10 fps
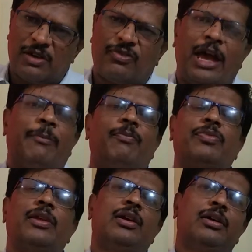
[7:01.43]
of time.
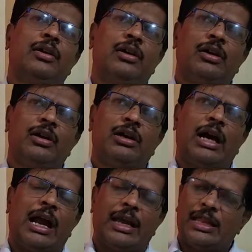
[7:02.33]

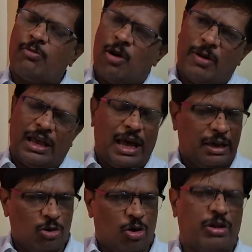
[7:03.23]
And in the mobile,
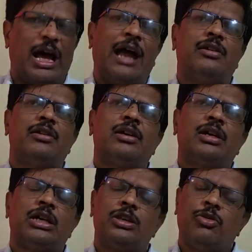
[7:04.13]
I know that
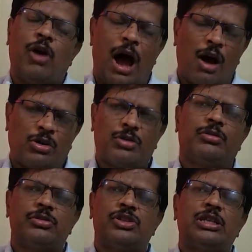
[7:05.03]
you have
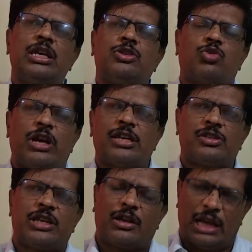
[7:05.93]
to see
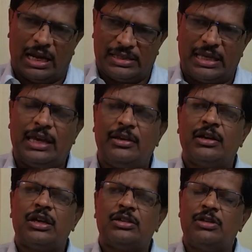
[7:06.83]
today's
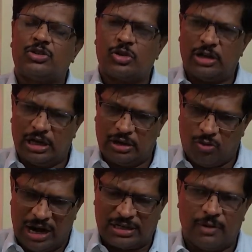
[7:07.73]
technology. You have to learn
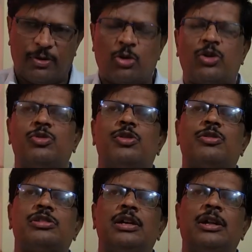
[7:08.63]
WhatsApp, how to
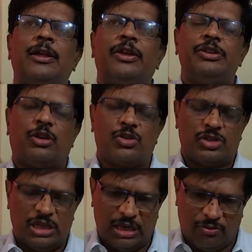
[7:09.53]
use. You have to
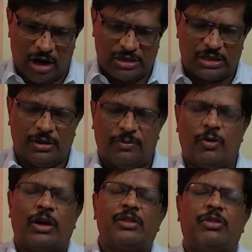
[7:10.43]
see WhatsApp,
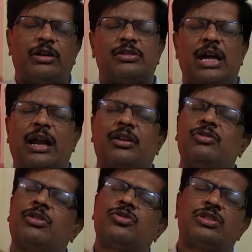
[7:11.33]
what is that?
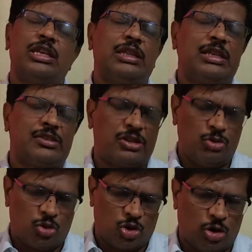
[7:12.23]
You have to see this
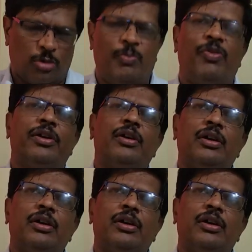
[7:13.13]
YouTube.